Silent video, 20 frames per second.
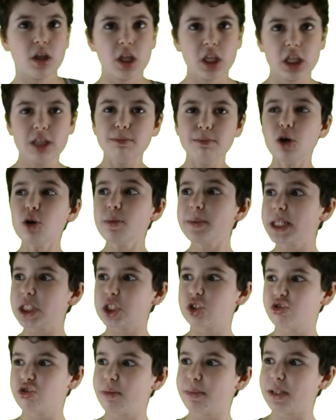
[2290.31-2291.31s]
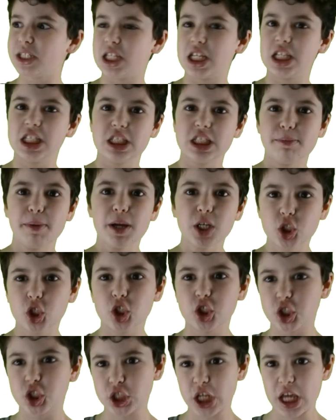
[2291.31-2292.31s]
The Mobius strip is a special
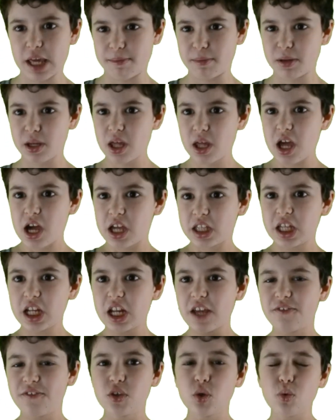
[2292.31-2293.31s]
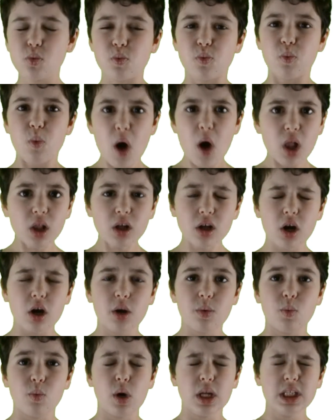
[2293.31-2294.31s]
shape that if you walk
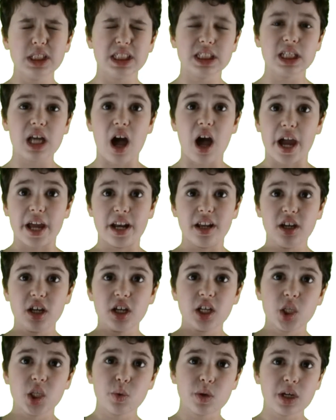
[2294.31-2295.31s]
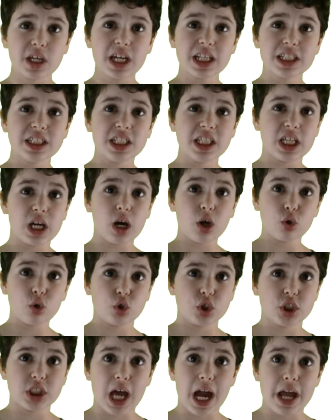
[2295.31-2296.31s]
on one side, you can get to the other
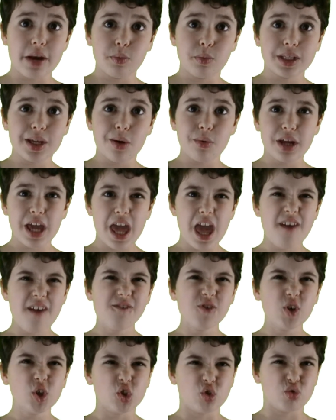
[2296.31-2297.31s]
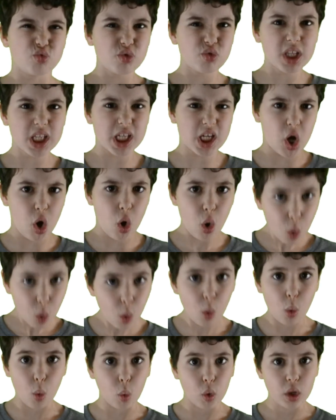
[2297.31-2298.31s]
side without ever drilling a
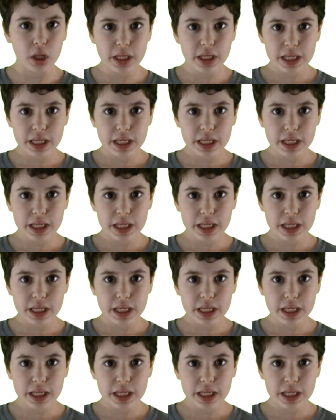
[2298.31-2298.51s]
hole